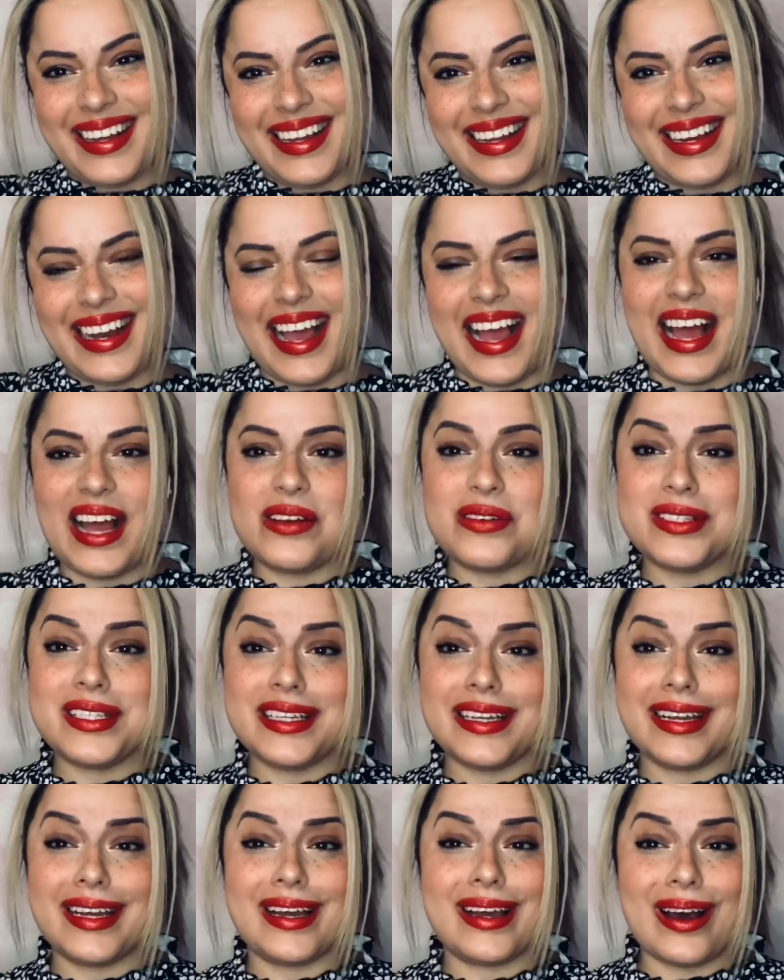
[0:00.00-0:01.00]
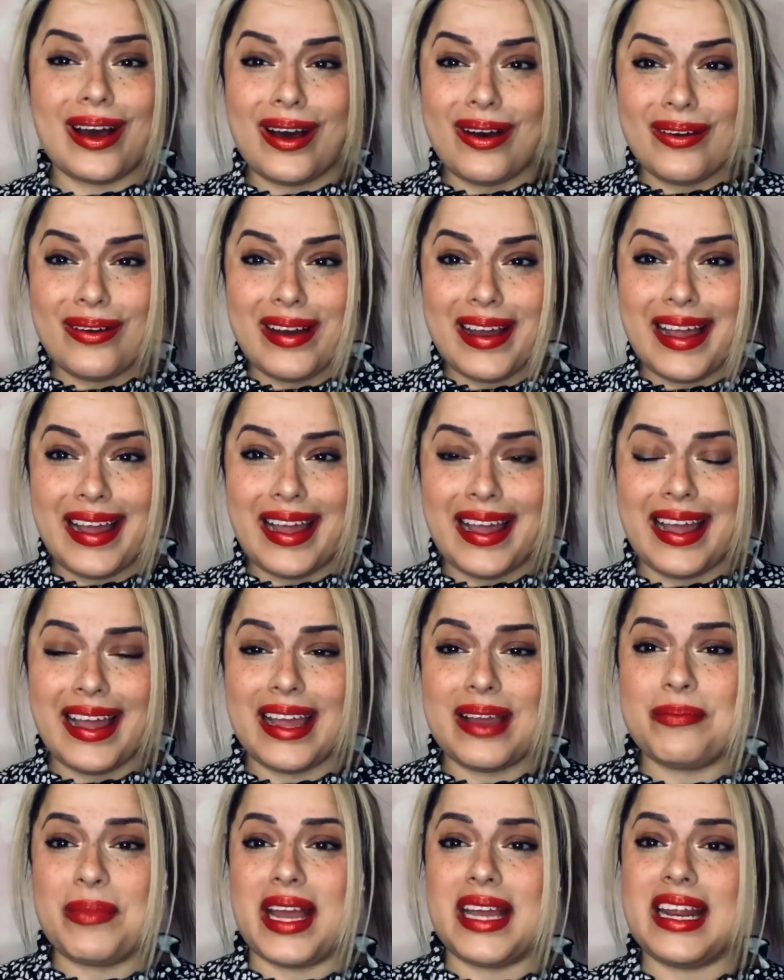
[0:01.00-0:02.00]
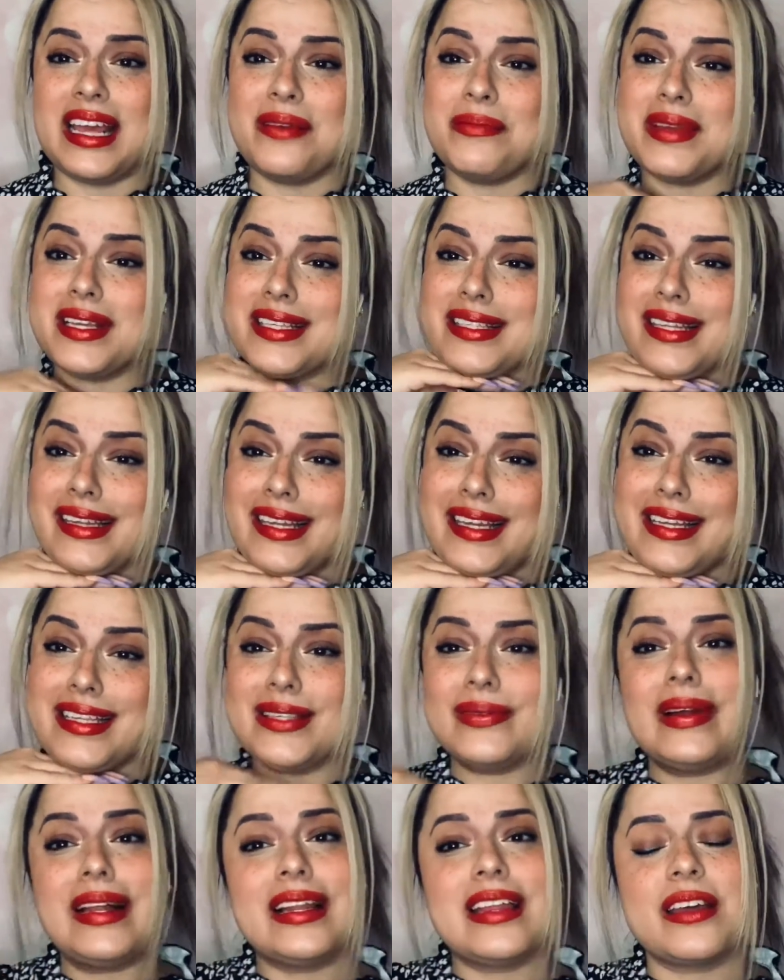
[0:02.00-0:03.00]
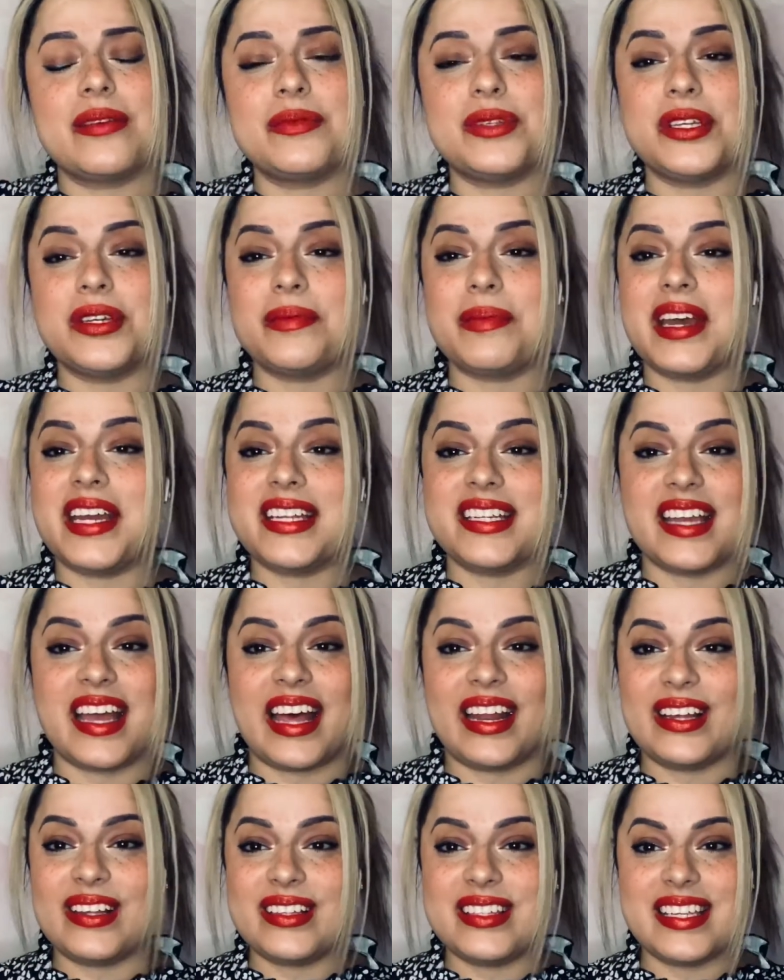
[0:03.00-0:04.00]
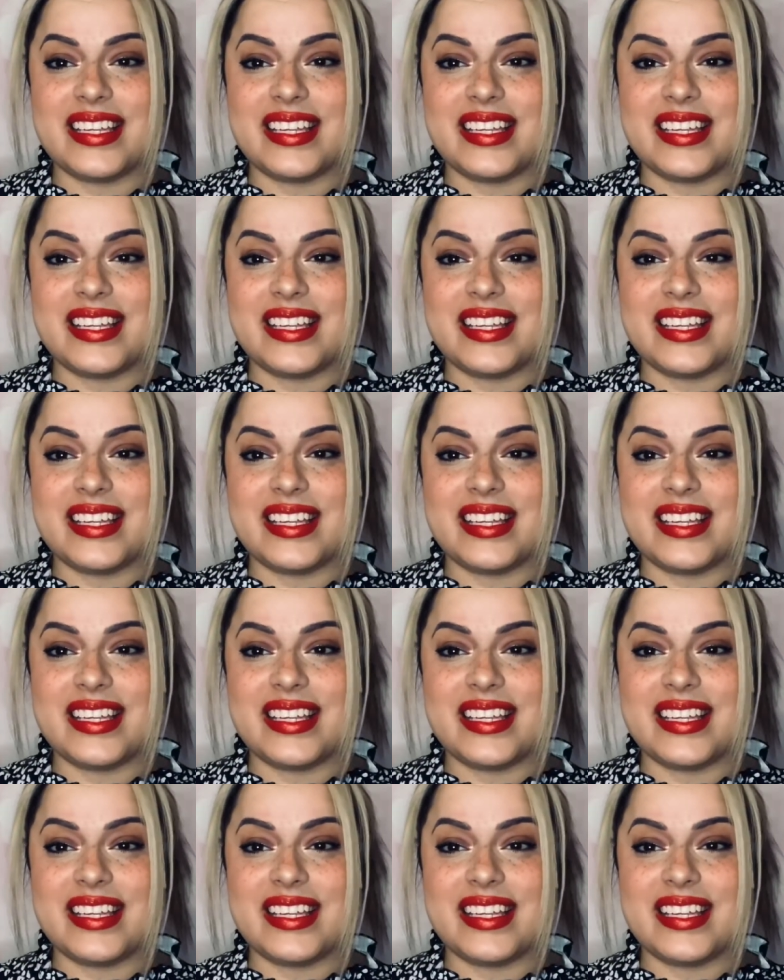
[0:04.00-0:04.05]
How's it going? My name is Liz. Welcome to my channel.